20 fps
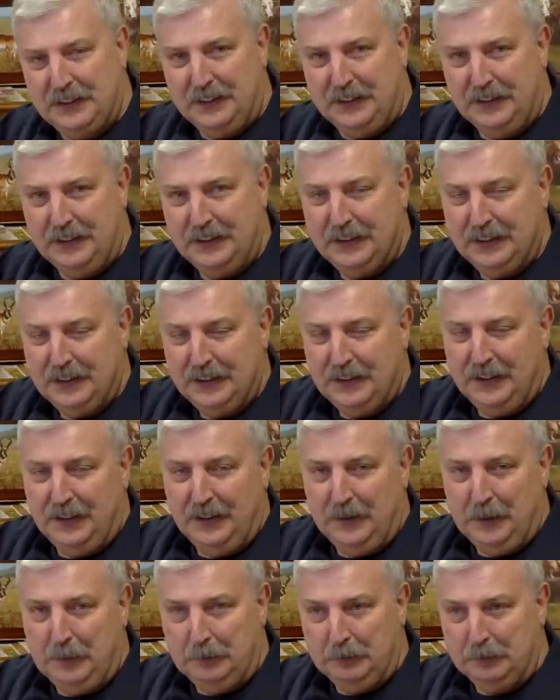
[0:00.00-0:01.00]
Uh,
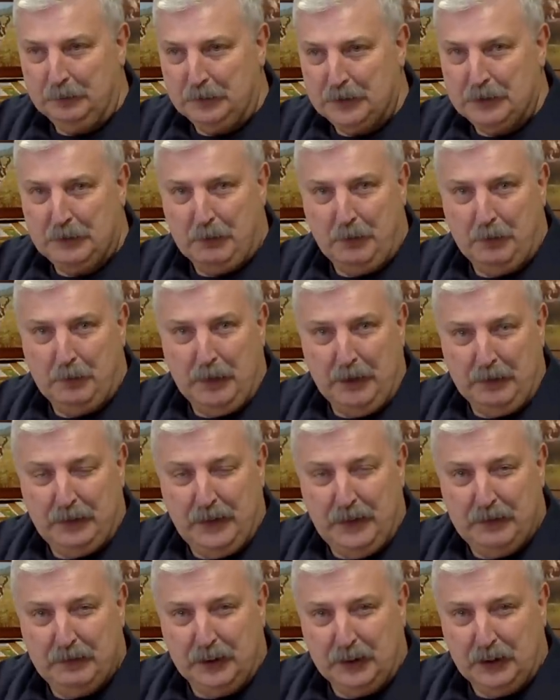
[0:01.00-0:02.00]
um, some of my
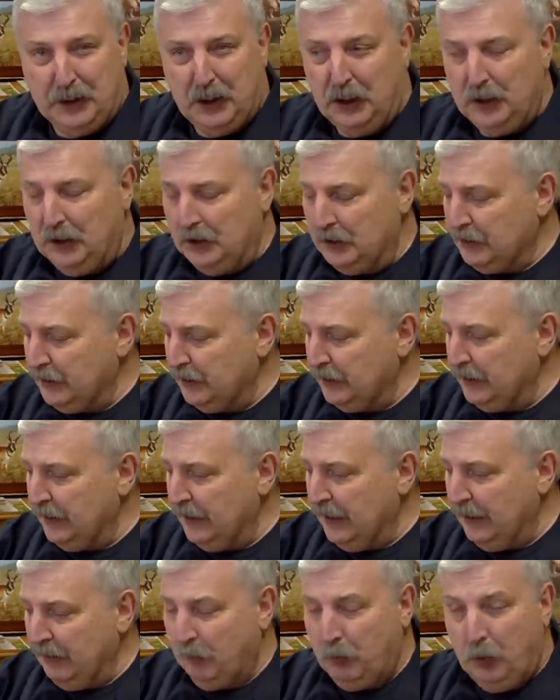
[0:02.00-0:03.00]
favorite colors that
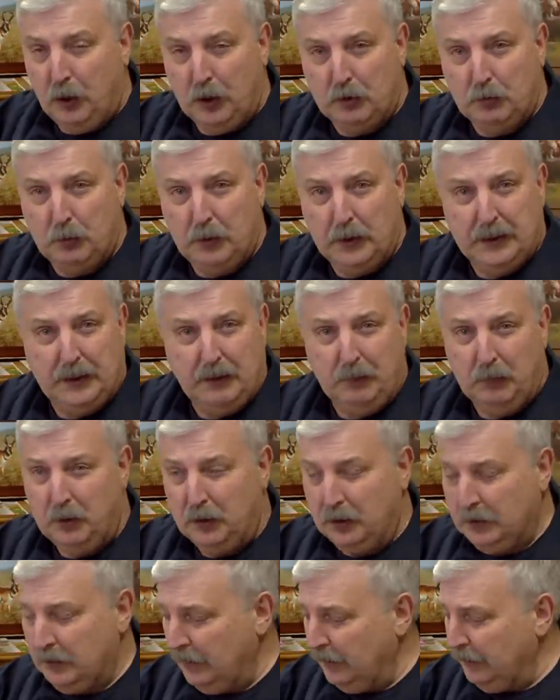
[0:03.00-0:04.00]
I work with. I
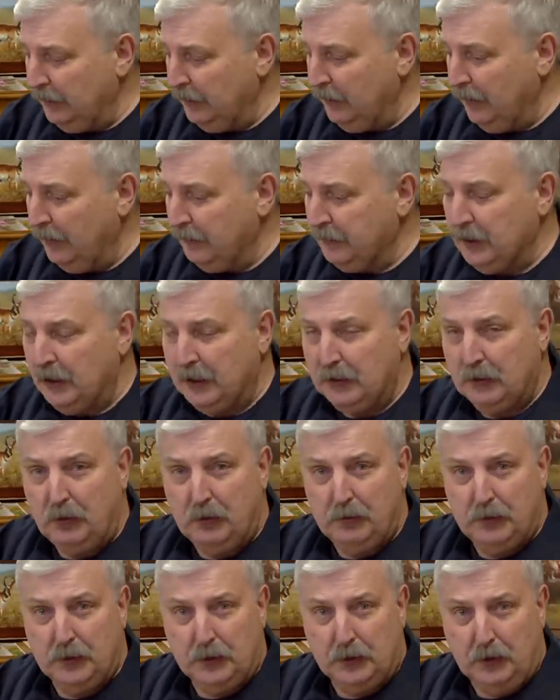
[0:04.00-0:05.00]
work, uh, you know, I've done
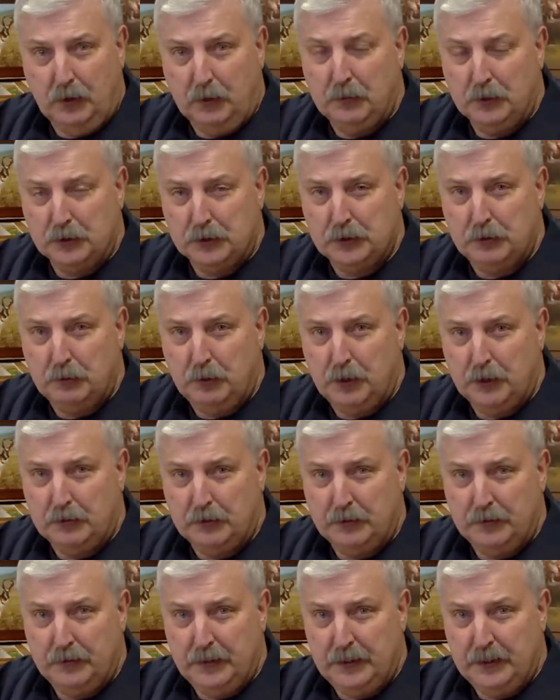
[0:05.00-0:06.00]
over almost
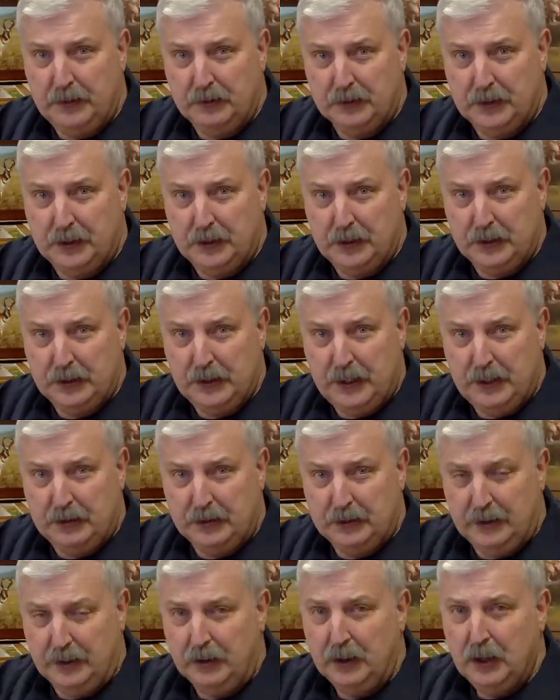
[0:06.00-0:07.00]
200 videos on the channel
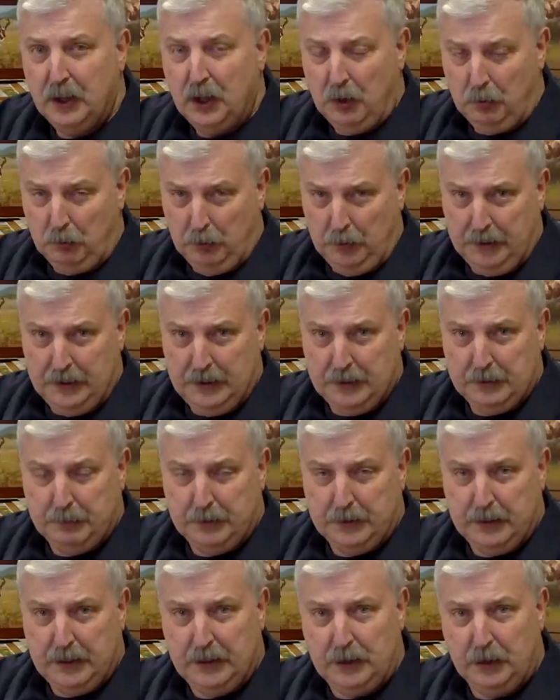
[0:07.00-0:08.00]
here with this
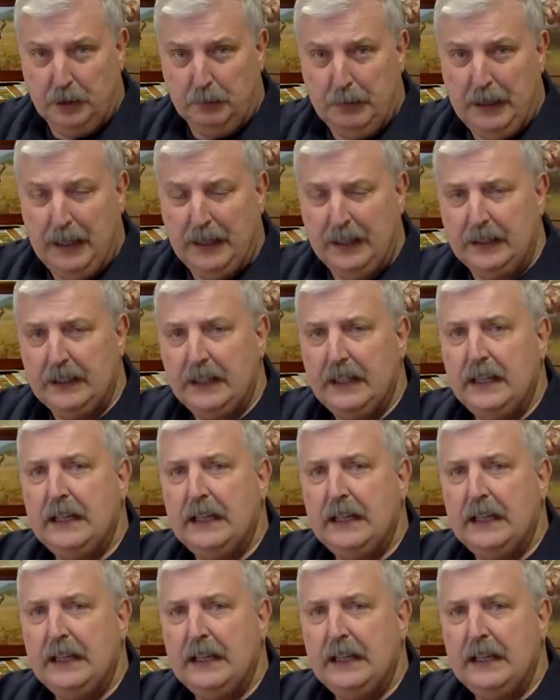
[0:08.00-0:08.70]
particular palette.